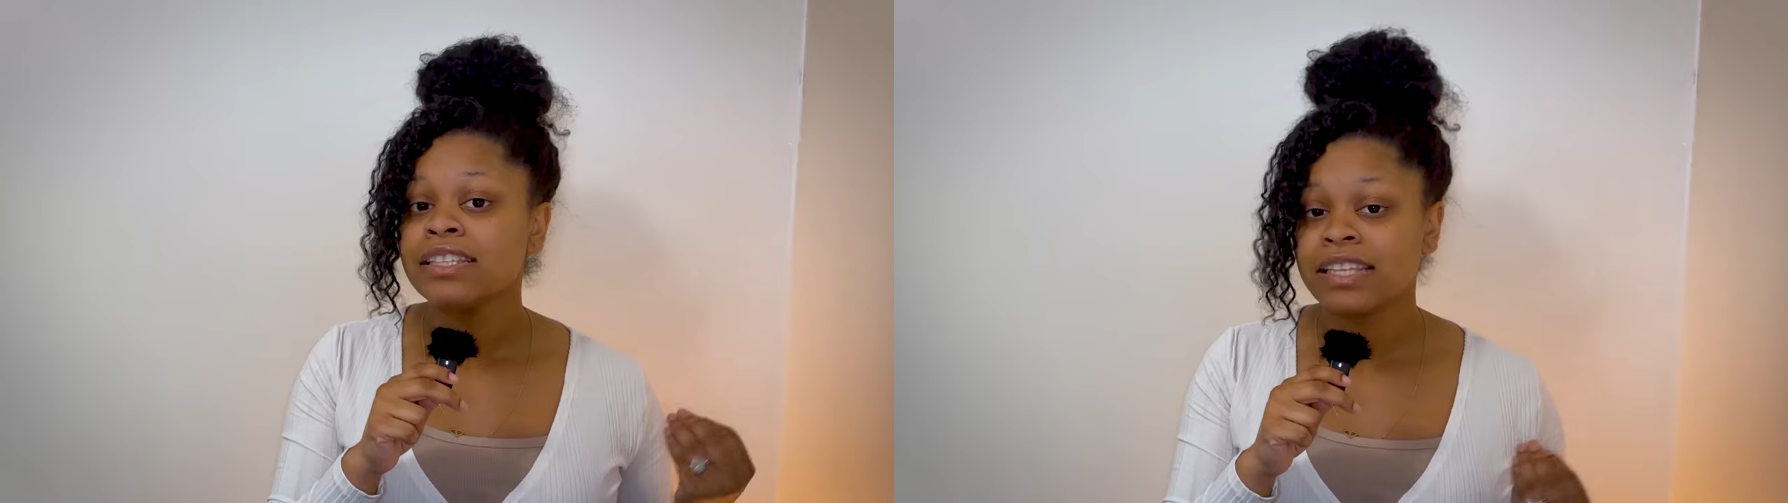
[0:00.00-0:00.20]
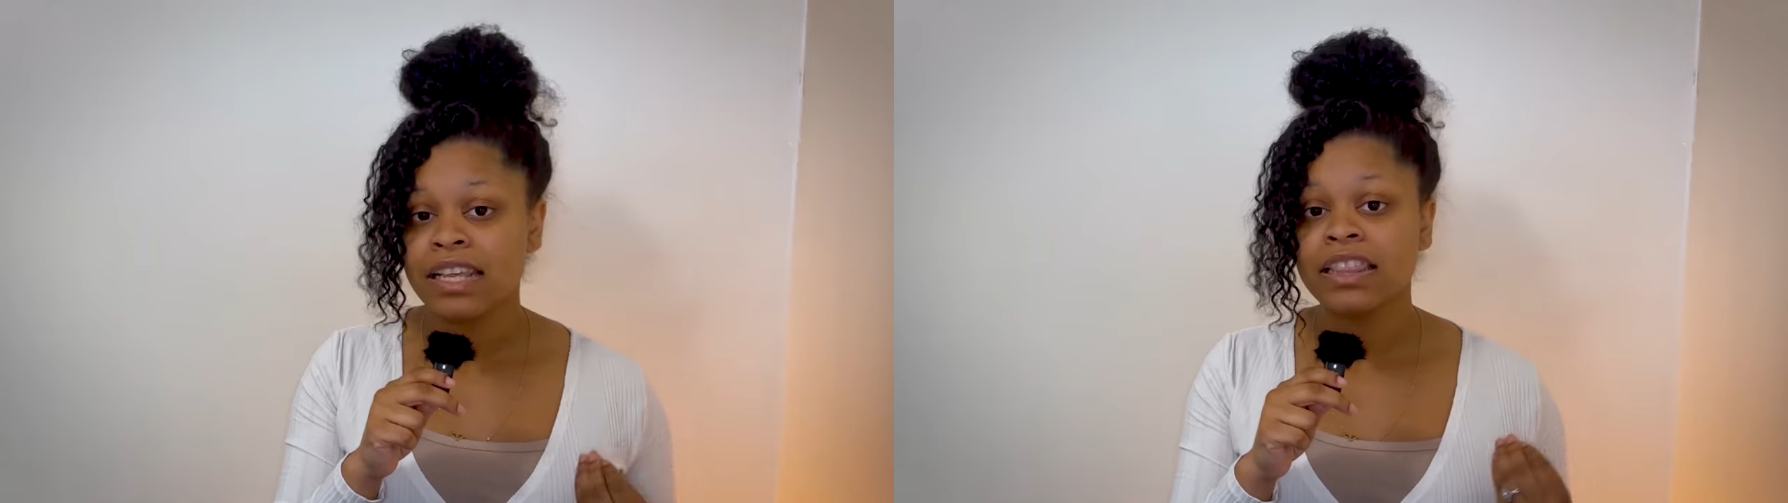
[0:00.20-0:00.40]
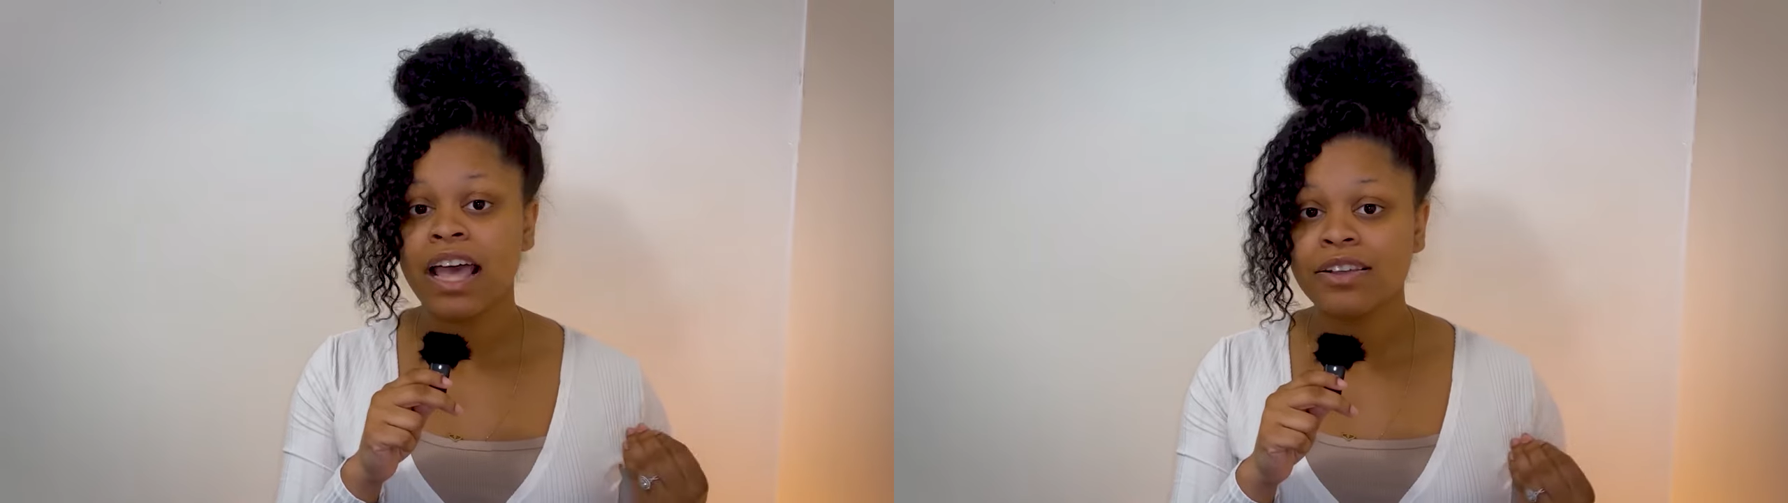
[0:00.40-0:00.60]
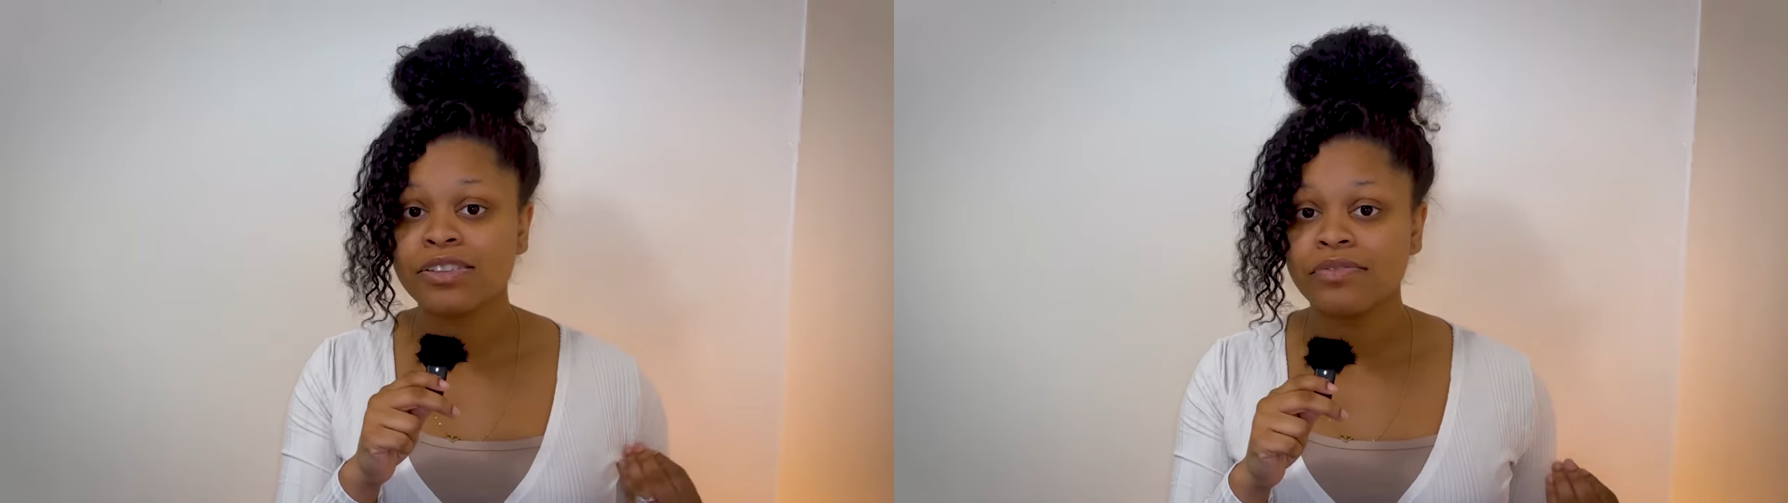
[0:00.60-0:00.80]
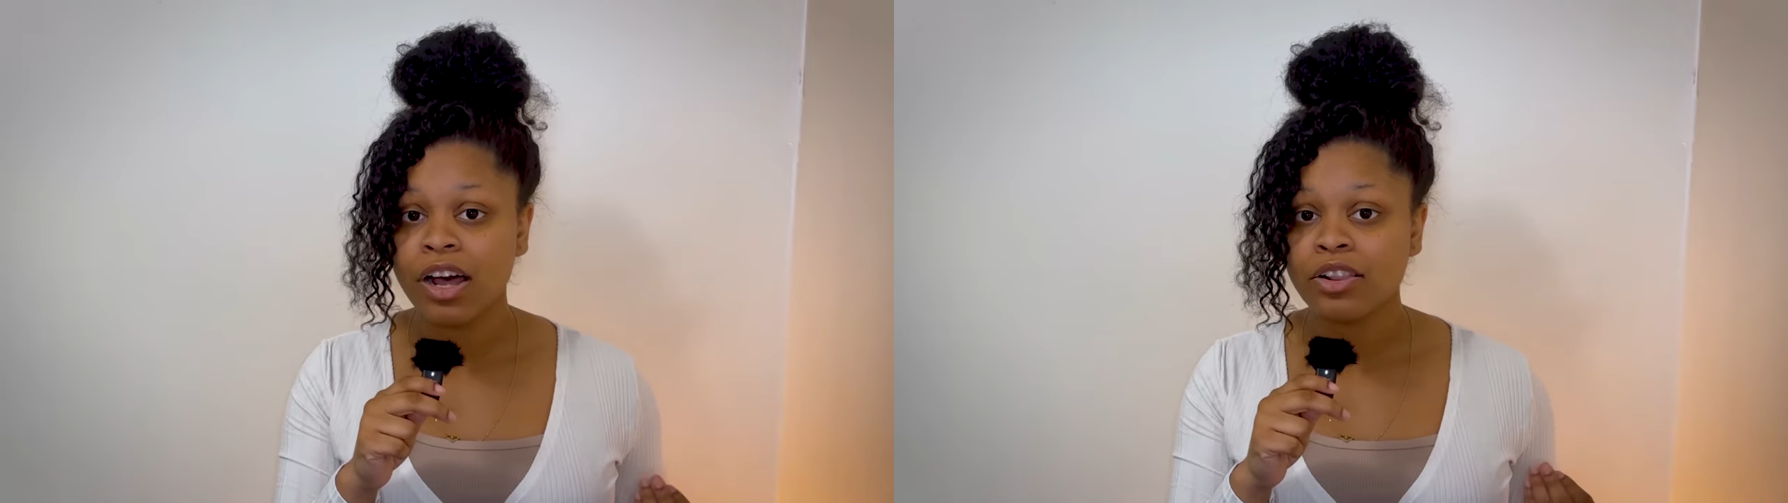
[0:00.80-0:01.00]

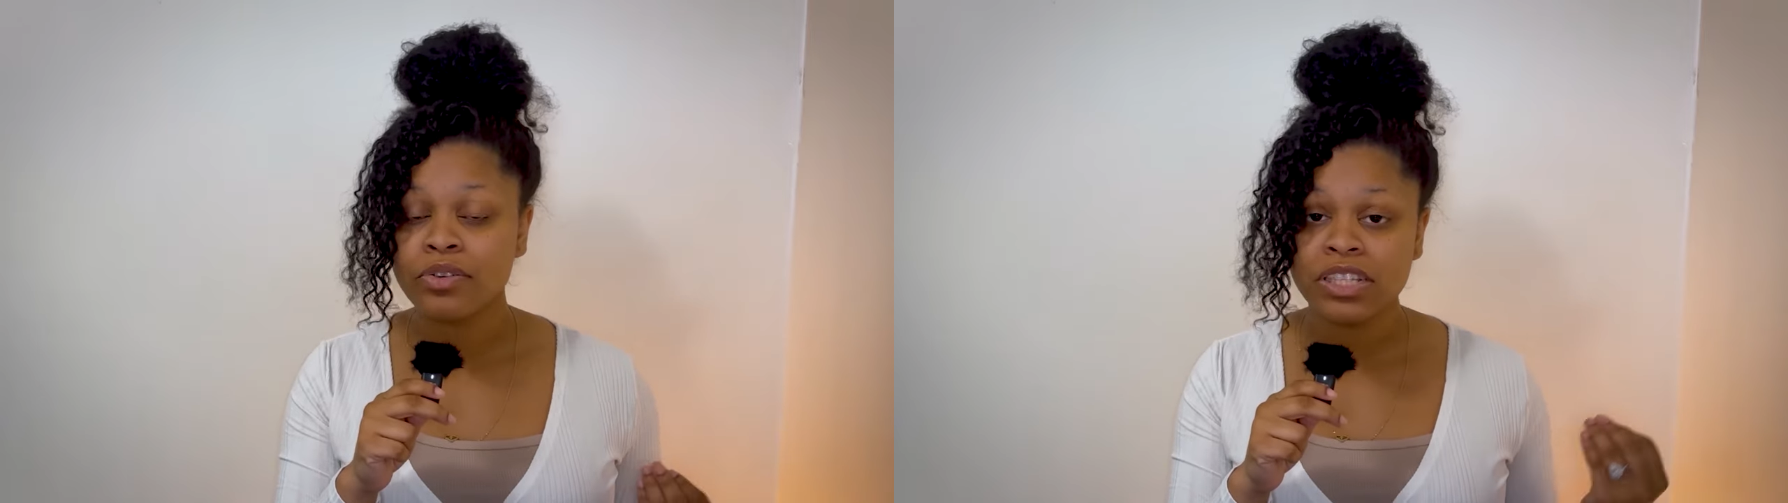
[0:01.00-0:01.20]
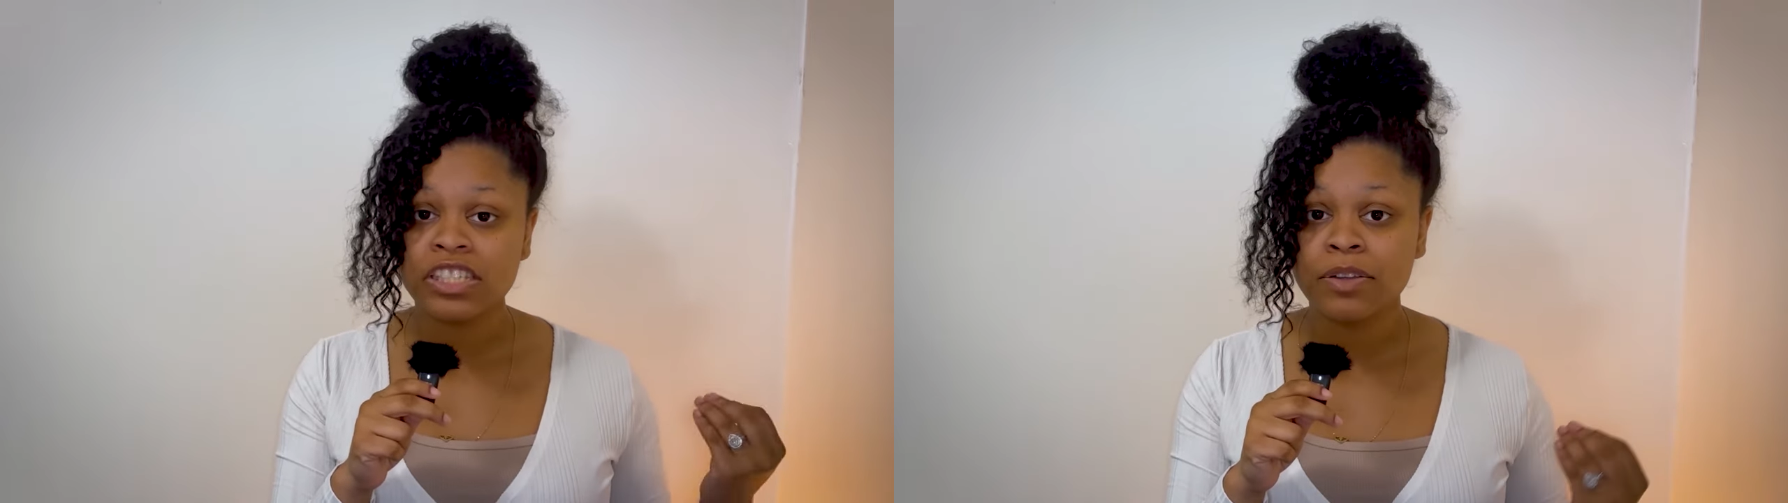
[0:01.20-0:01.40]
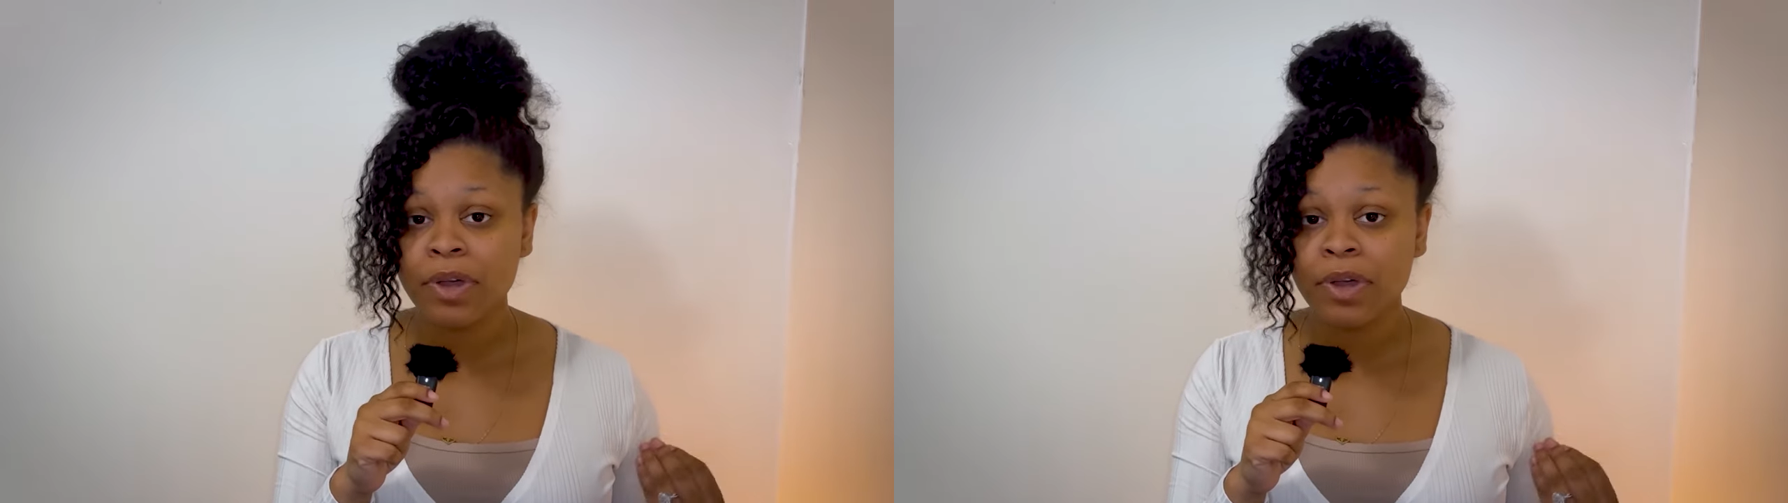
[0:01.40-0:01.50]
10,000 followers to